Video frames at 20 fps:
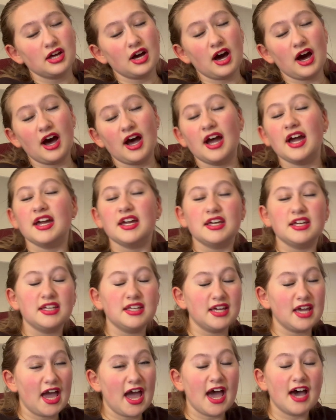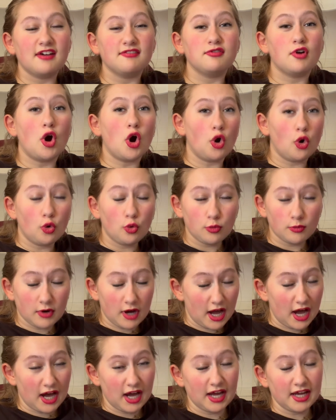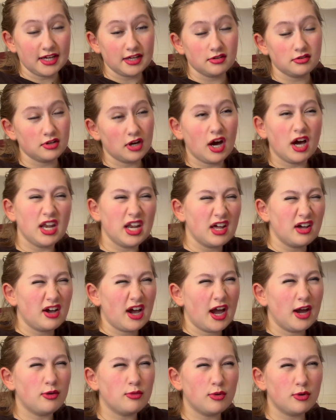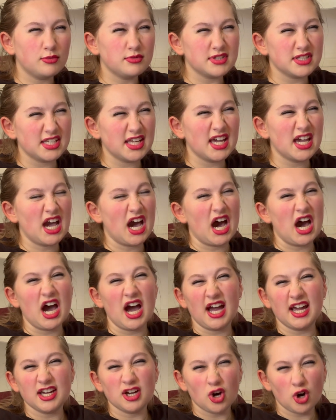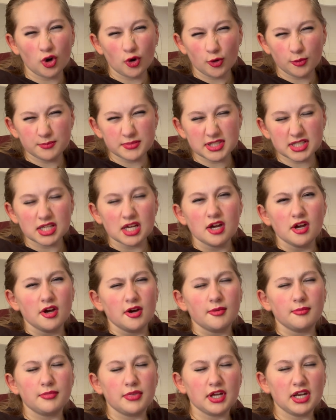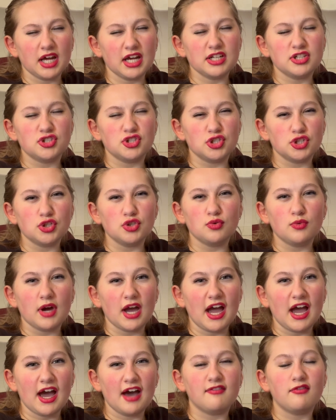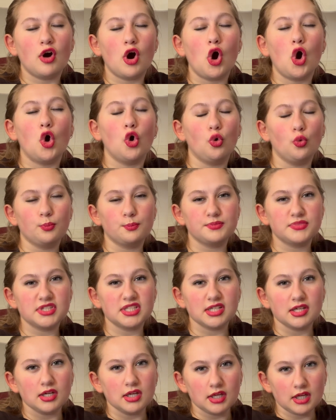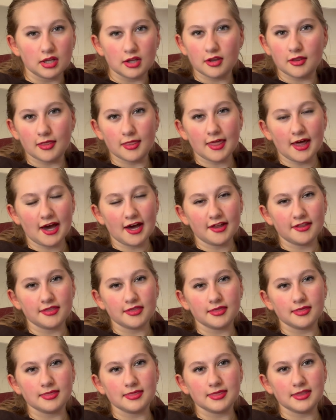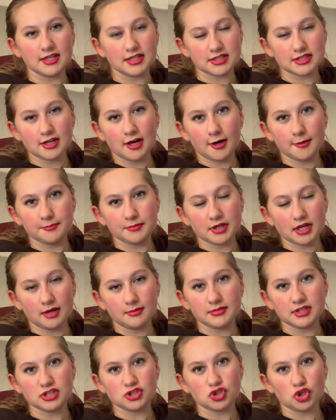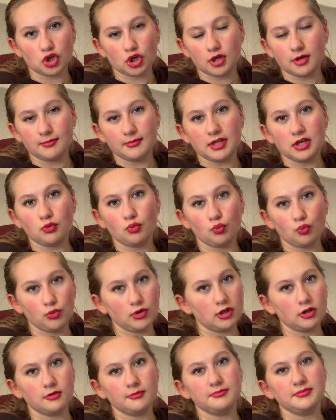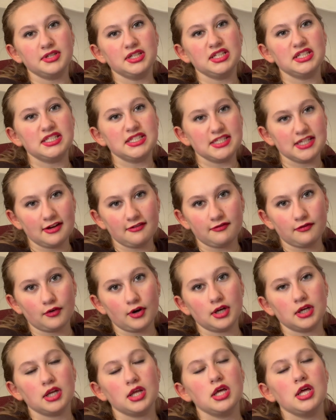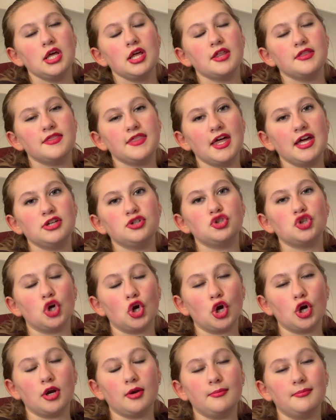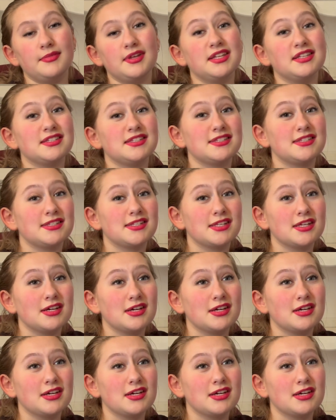I have I won't say high hopes, but I do have hopes in that this upcoming tournament will be different than tournaments